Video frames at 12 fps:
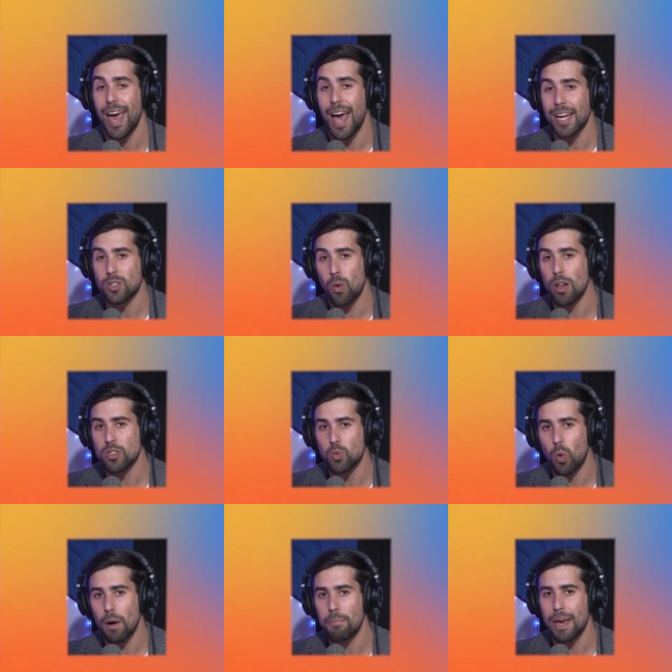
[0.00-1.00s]
as well as what
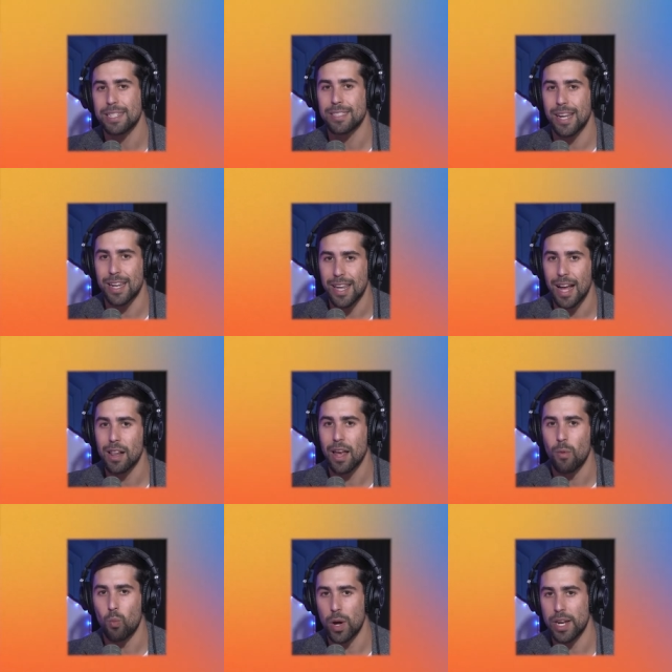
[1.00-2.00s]
makes Danielle and
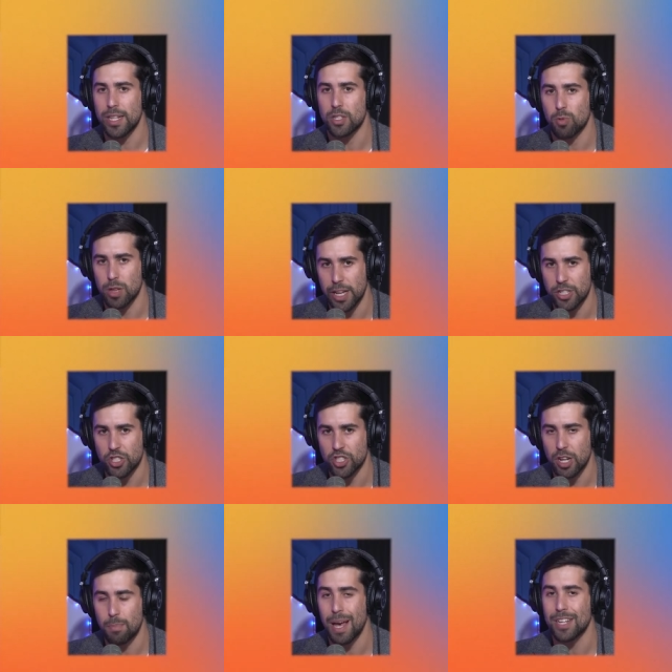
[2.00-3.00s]
Whitney's relationship
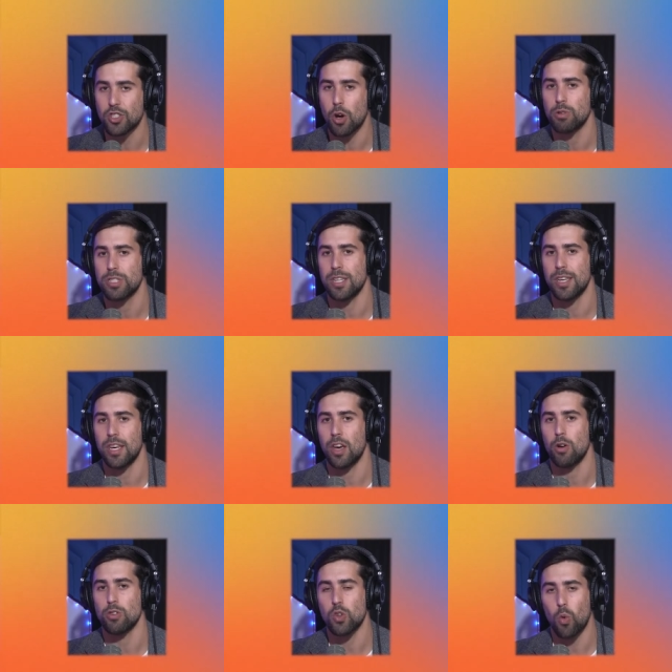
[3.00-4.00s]
as co
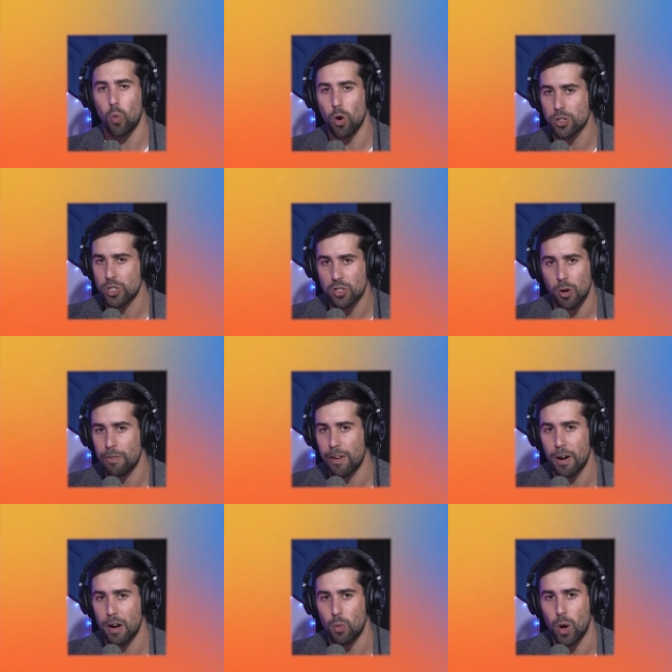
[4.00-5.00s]
CEOs work so very
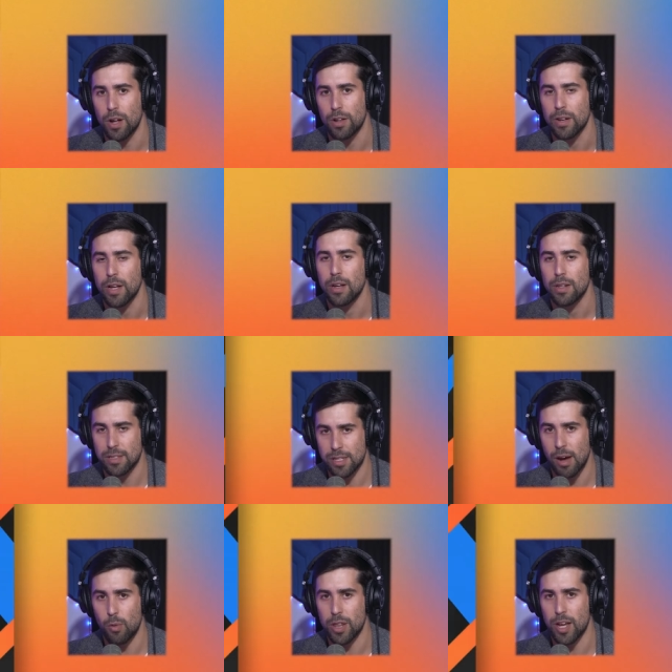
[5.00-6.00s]
well. Stay
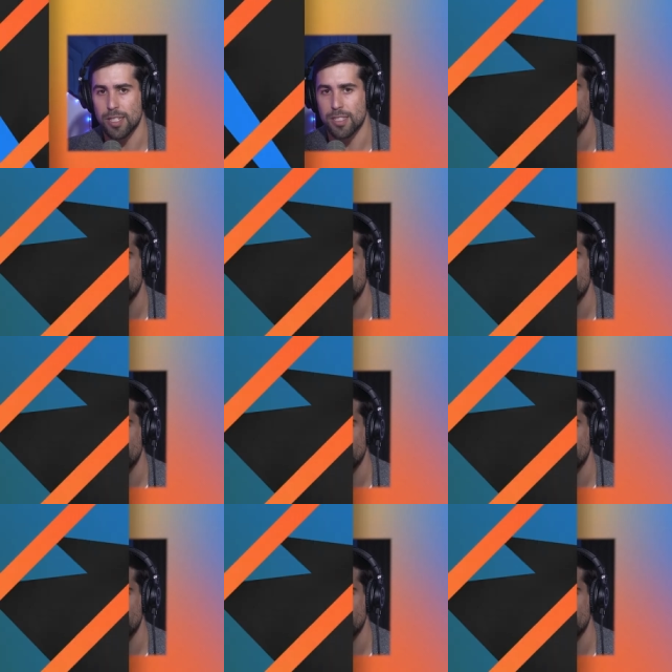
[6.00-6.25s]
with us.